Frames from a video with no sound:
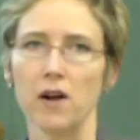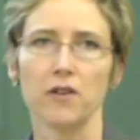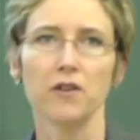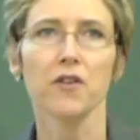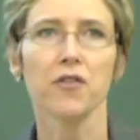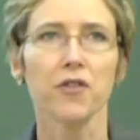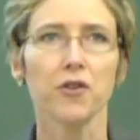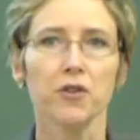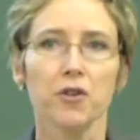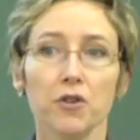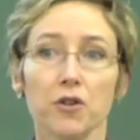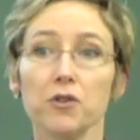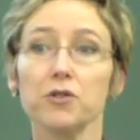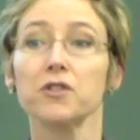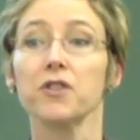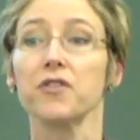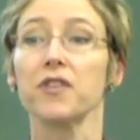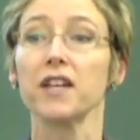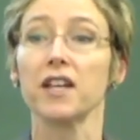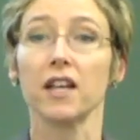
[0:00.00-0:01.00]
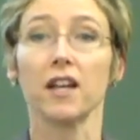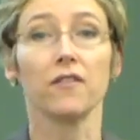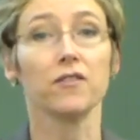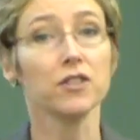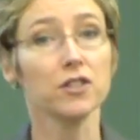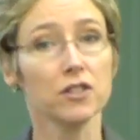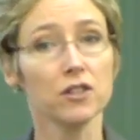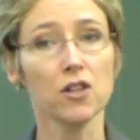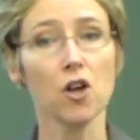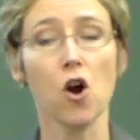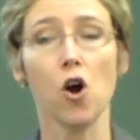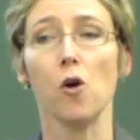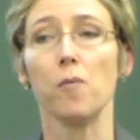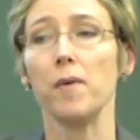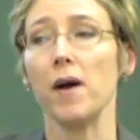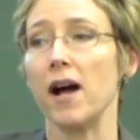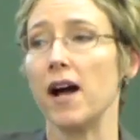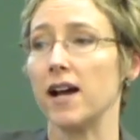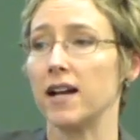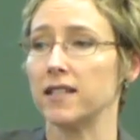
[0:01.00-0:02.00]
You're used to thinking of
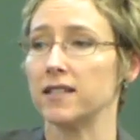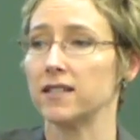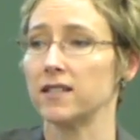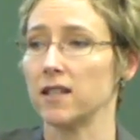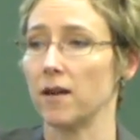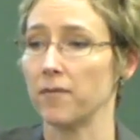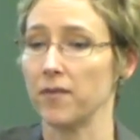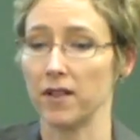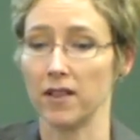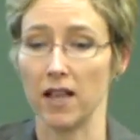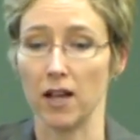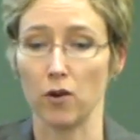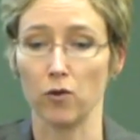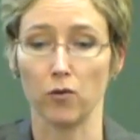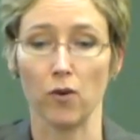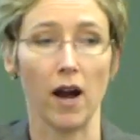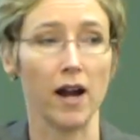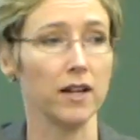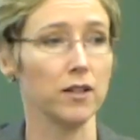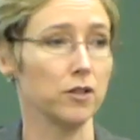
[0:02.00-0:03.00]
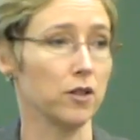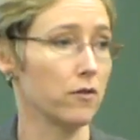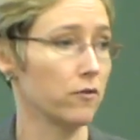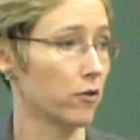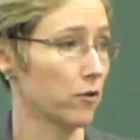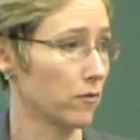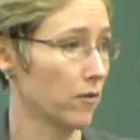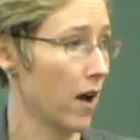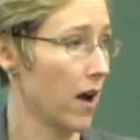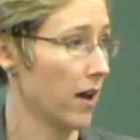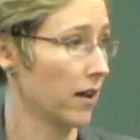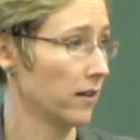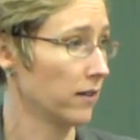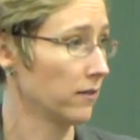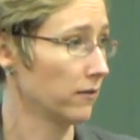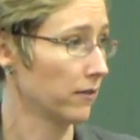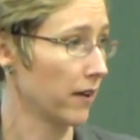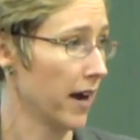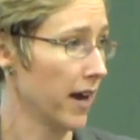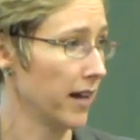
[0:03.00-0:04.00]
slope as something like rise over run,
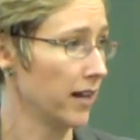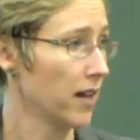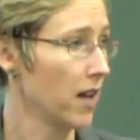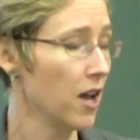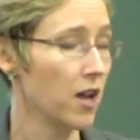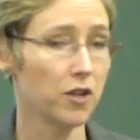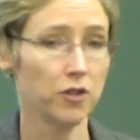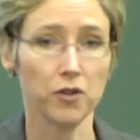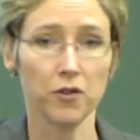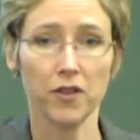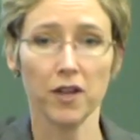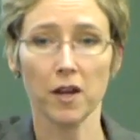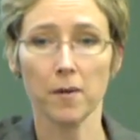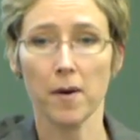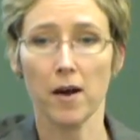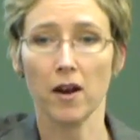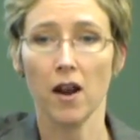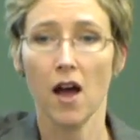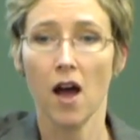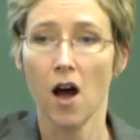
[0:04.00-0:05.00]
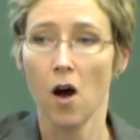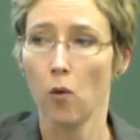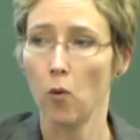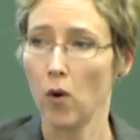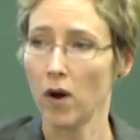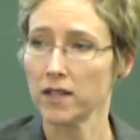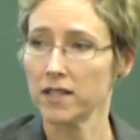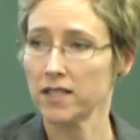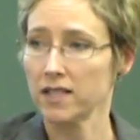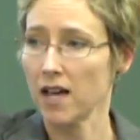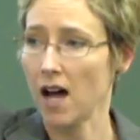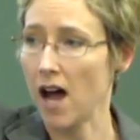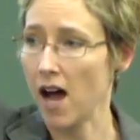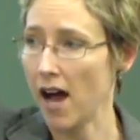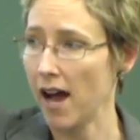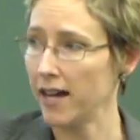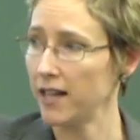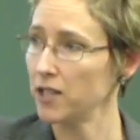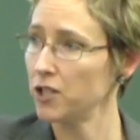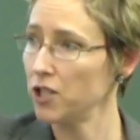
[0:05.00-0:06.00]
right? So you think about what's the
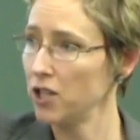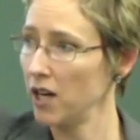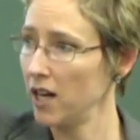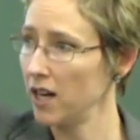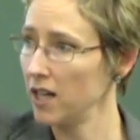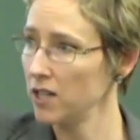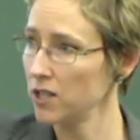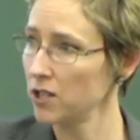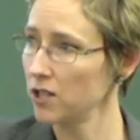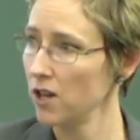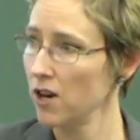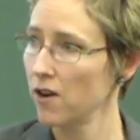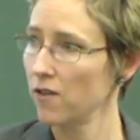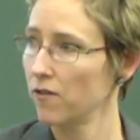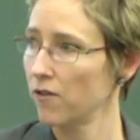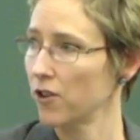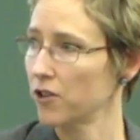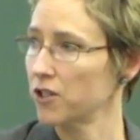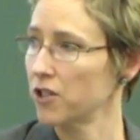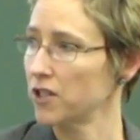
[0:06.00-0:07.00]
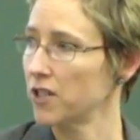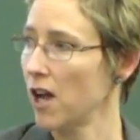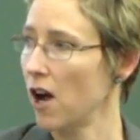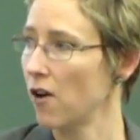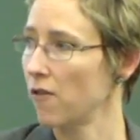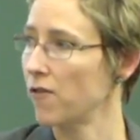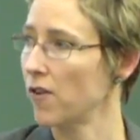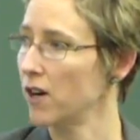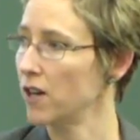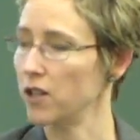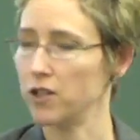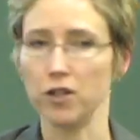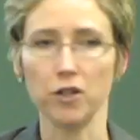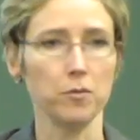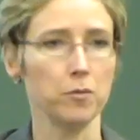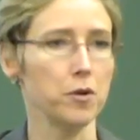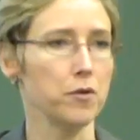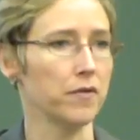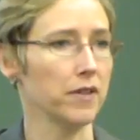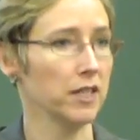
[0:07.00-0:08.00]
height change versus how far did you
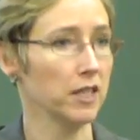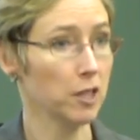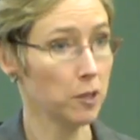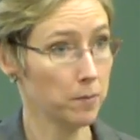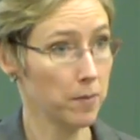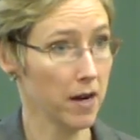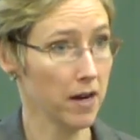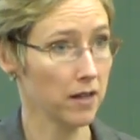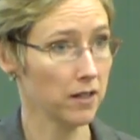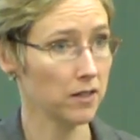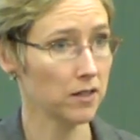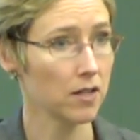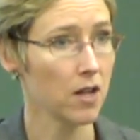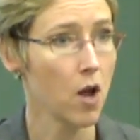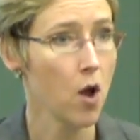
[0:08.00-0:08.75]
move in space.